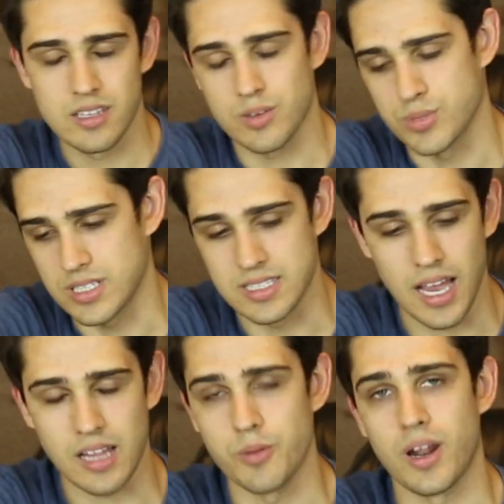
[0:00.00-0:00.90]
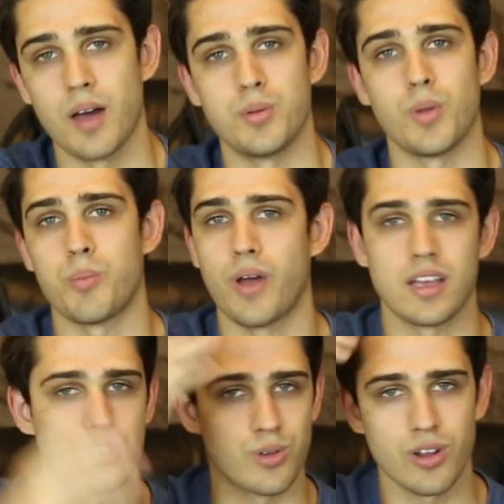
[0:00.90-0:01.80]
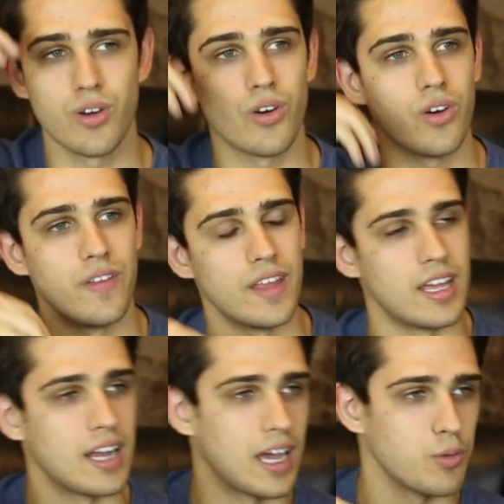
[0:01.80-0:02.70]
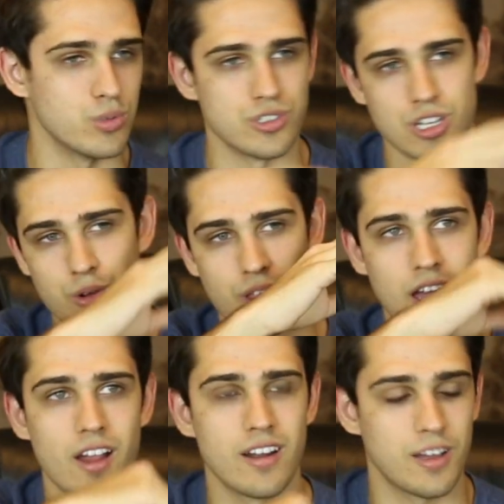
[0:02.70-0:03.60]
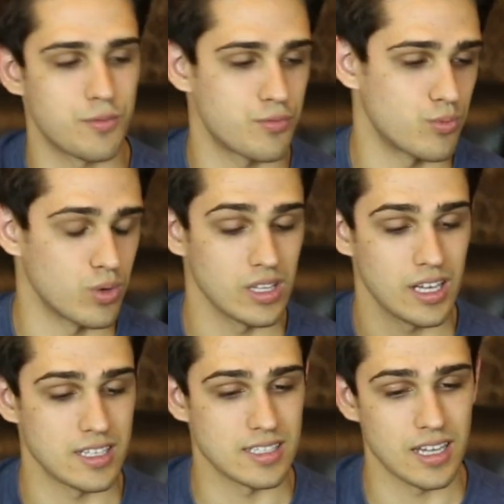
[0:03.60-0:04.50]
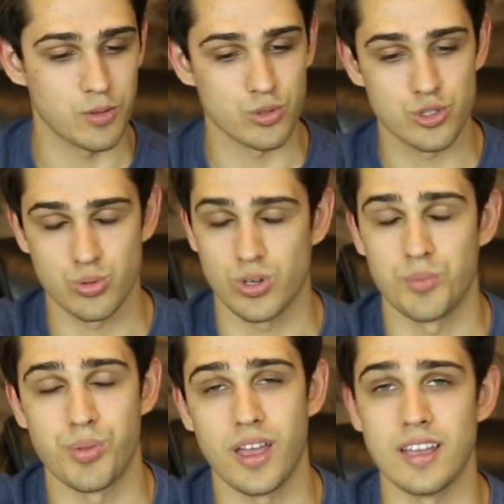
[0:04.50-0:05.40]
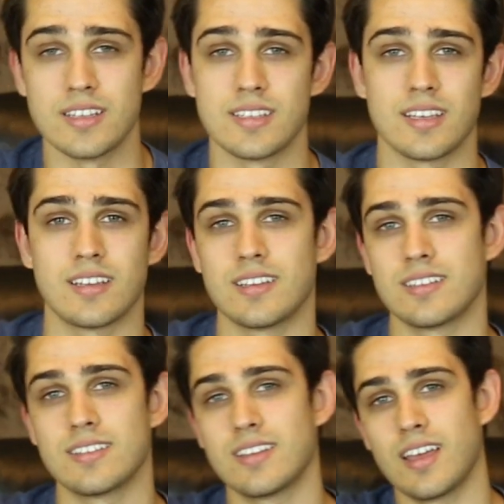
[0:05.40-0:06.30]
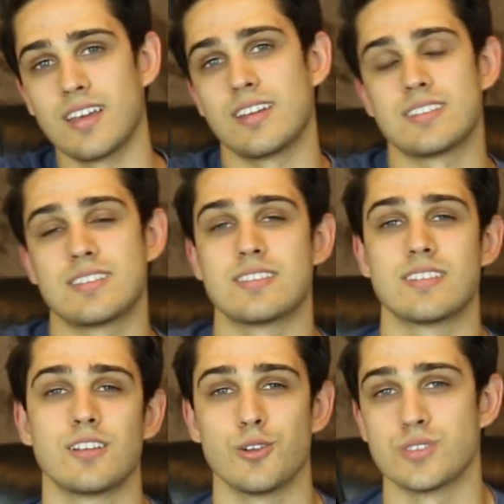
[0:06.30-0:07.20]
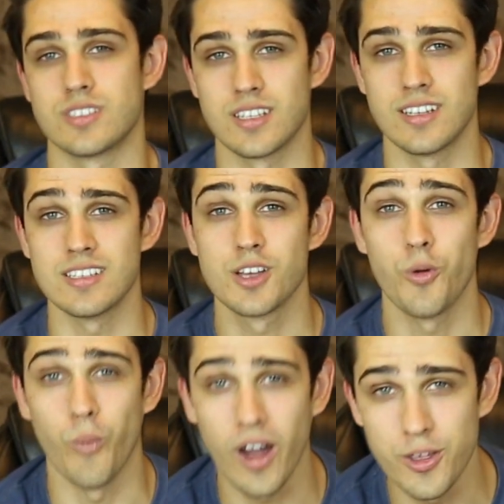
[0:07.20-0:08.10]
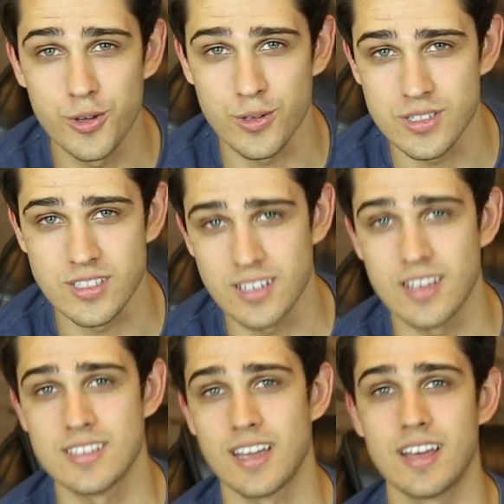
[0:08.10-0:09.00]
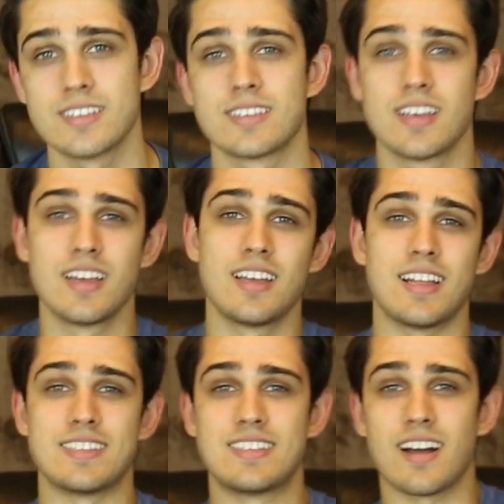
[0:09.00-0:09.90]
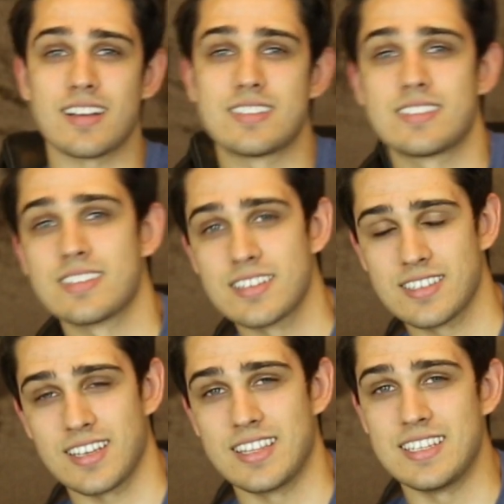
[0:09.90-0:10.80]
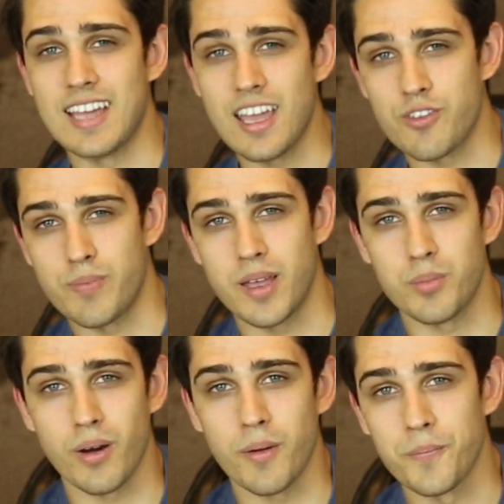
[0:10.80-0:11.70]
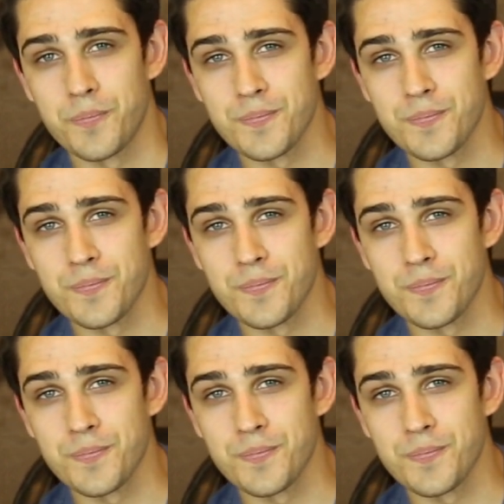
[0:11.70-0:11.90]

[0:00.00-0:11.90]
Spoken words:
It's almost exactly what happened to me. I passed Critical, and then I was near there, and I realized I was short on paint, and A&S is closed on Sundays. Why are you closed on Sundays, A&S? That sucks. It's like the day of paintball.